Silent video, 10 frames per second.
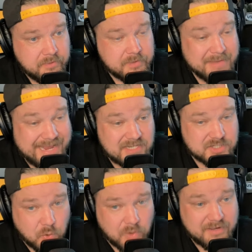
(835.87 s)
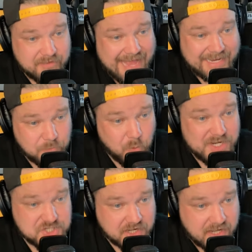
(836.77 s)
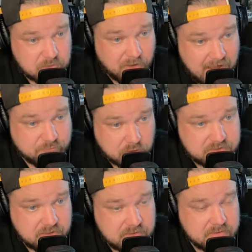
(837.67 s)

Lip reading: the mandatory evacuation effort.